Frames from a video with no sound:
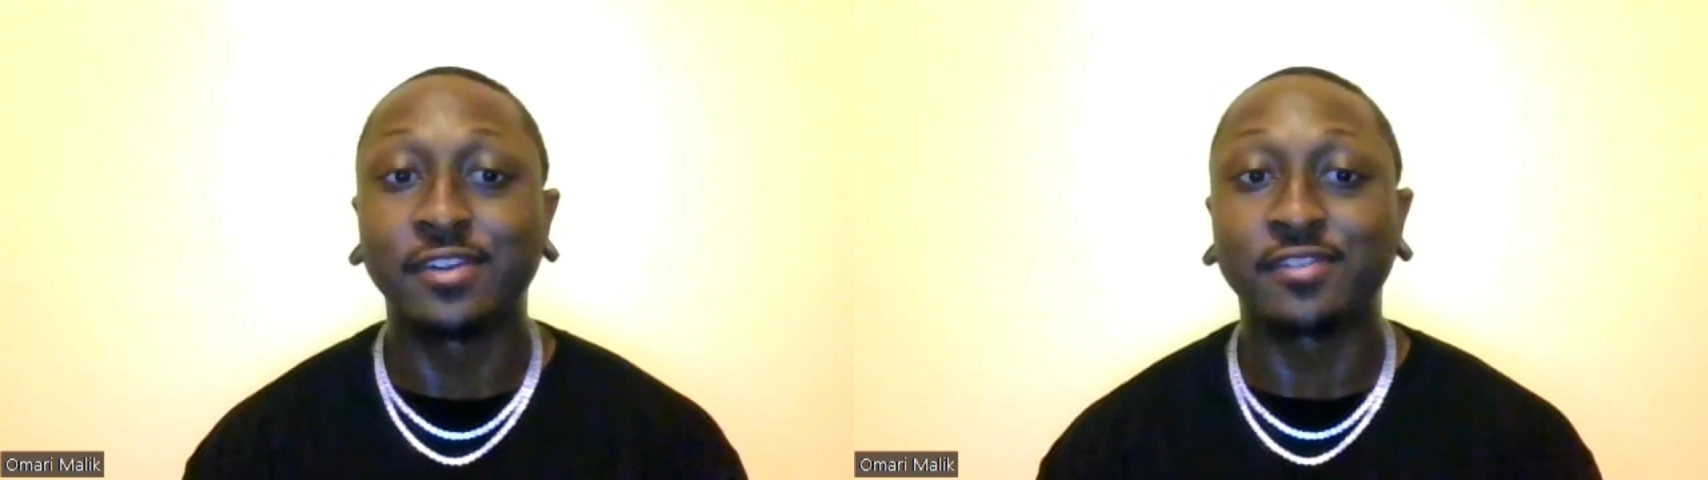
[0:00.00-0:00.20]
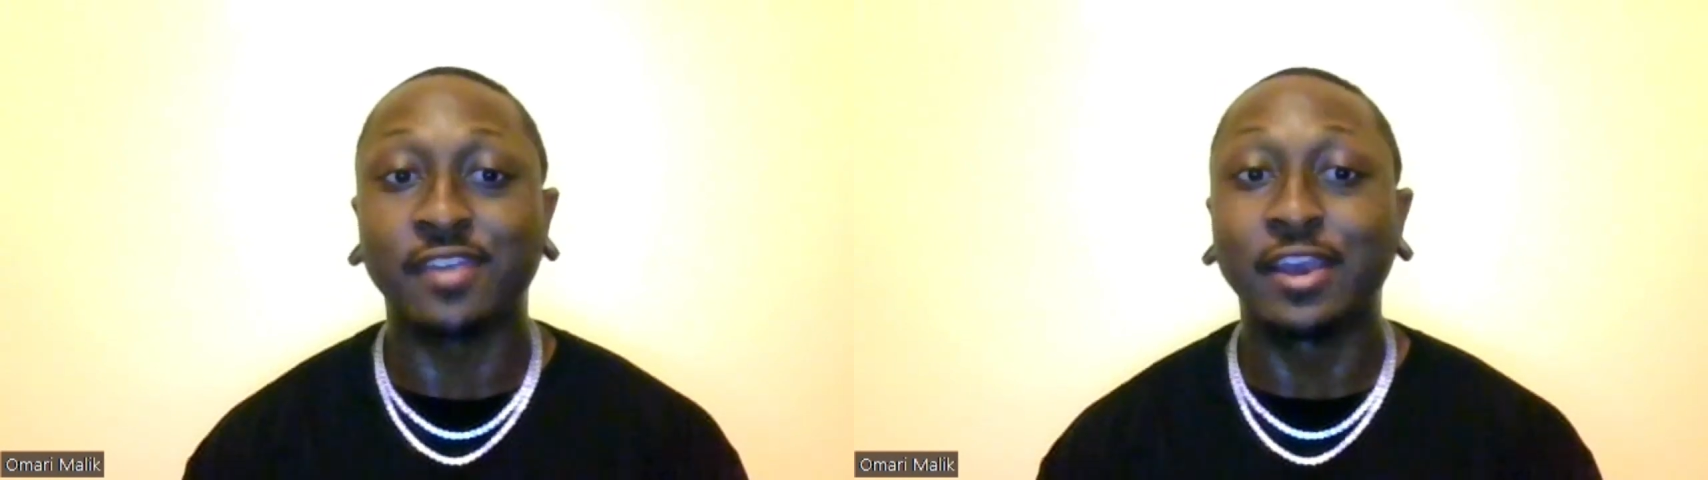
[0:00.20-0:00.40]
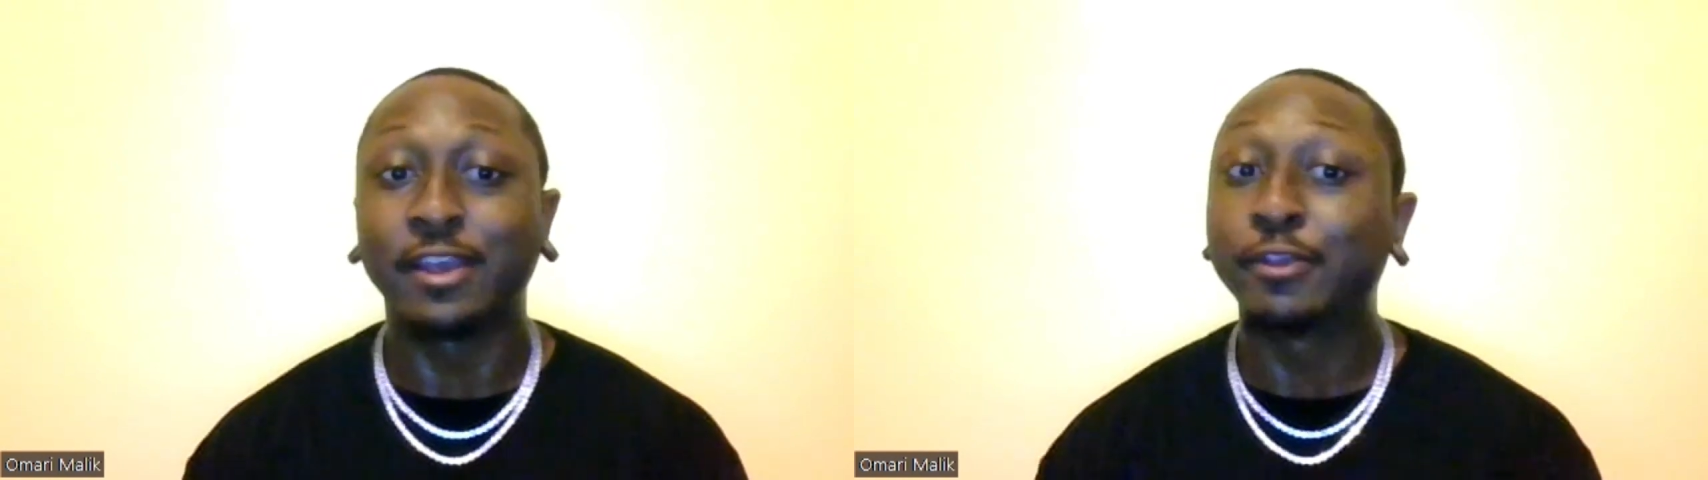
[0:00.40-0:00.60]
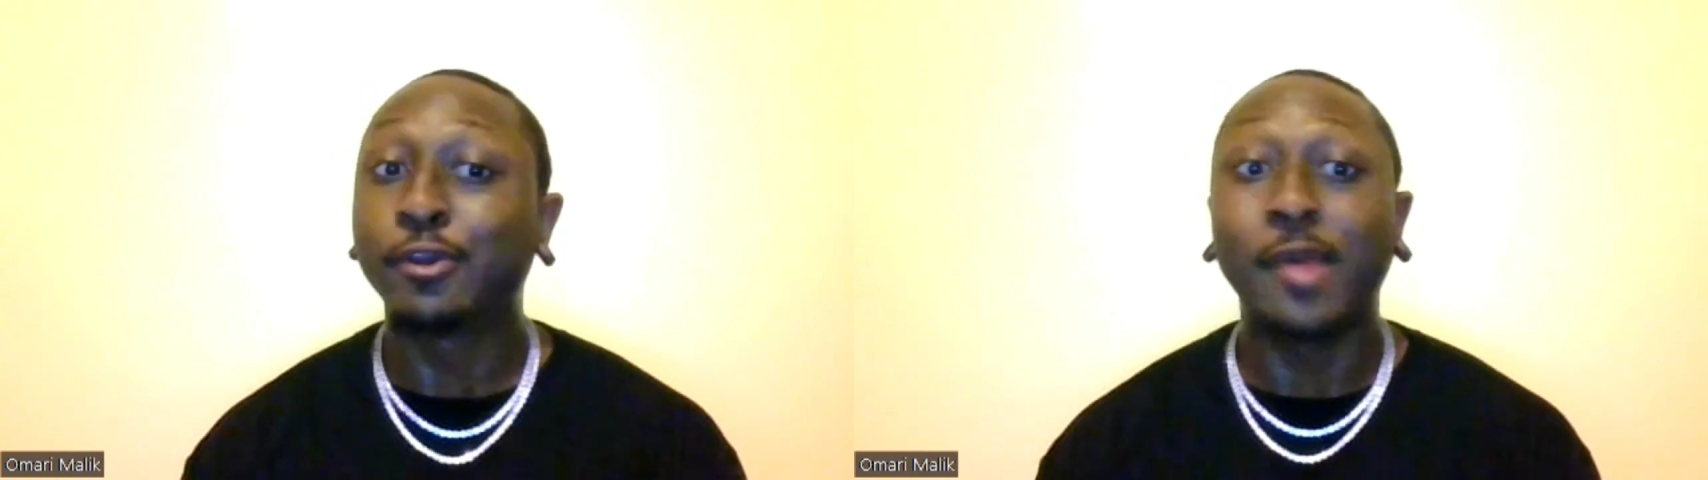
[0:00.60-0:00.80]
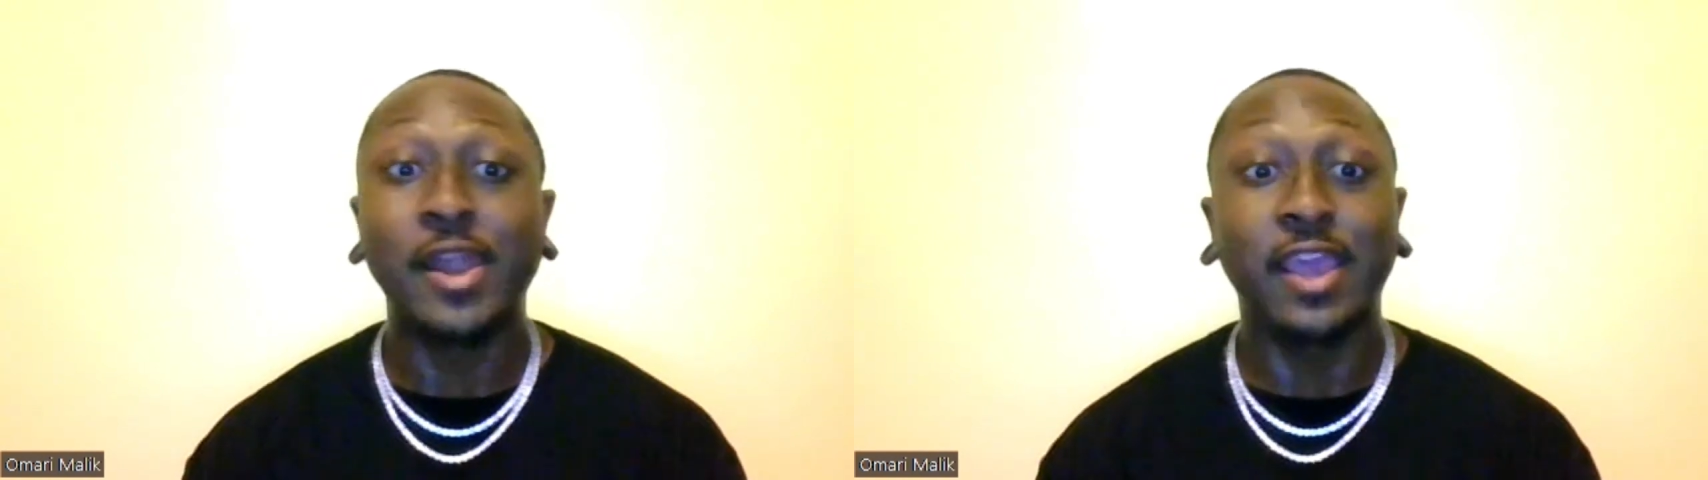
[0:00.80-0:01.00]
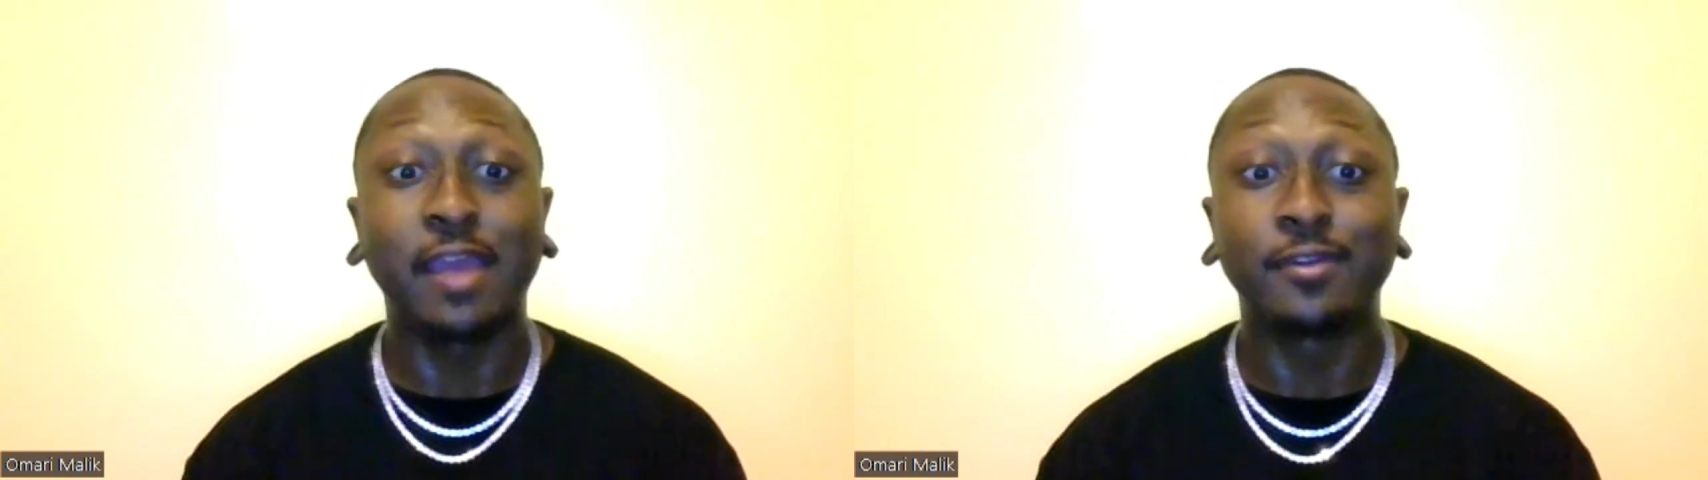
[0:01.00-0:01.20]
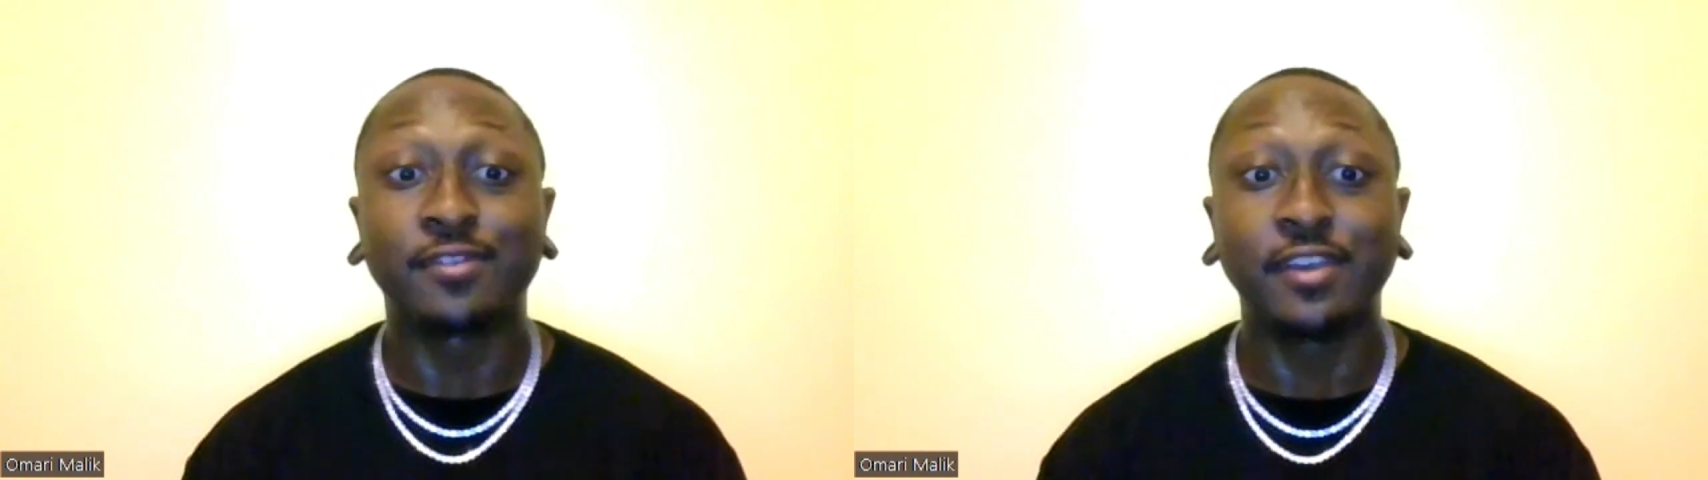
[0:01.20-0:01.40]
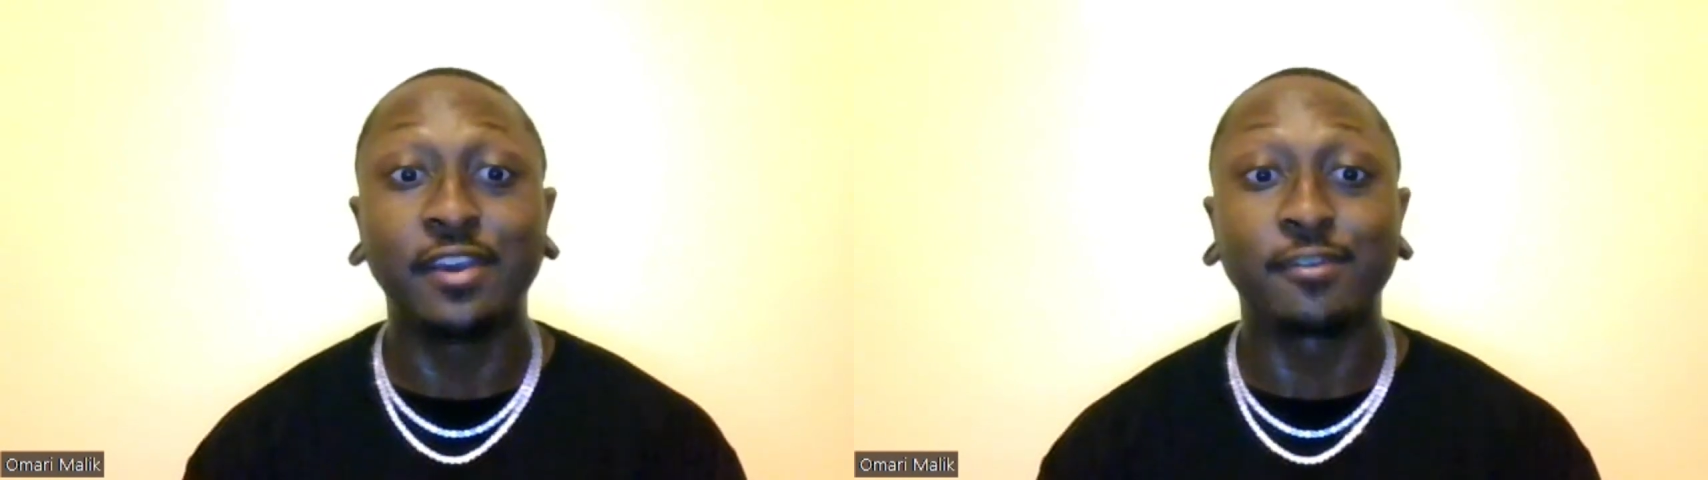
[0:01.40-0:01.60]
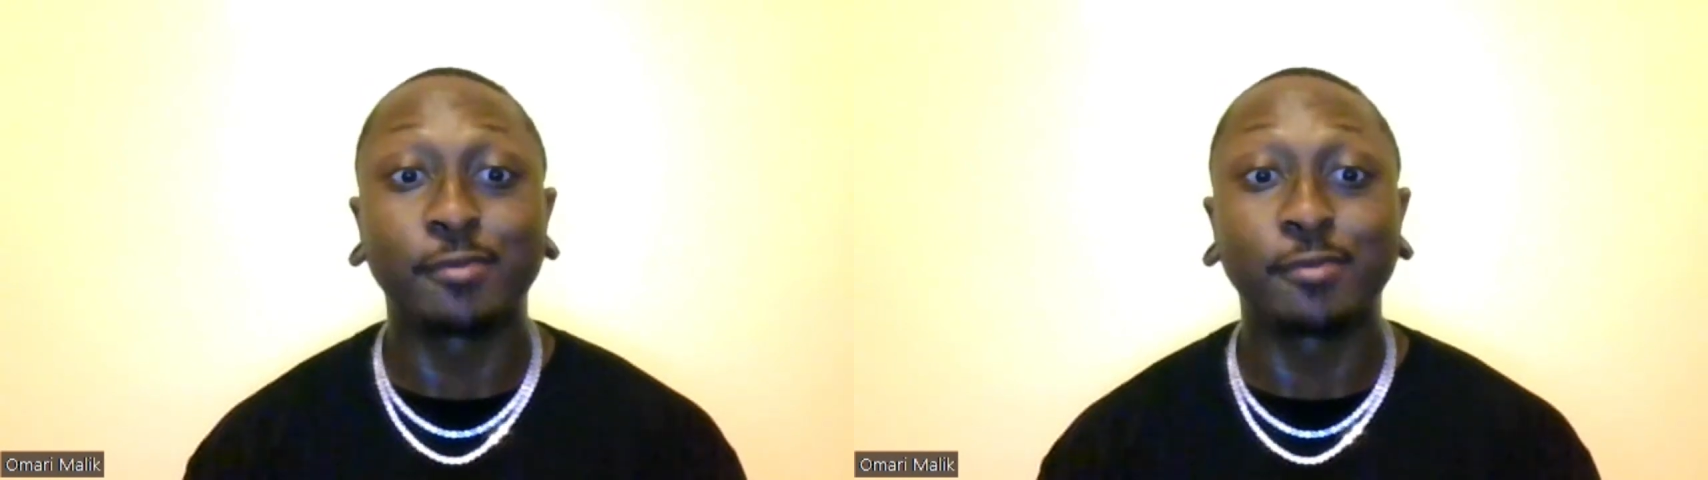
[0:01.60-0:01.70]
it's like and nobody came to see us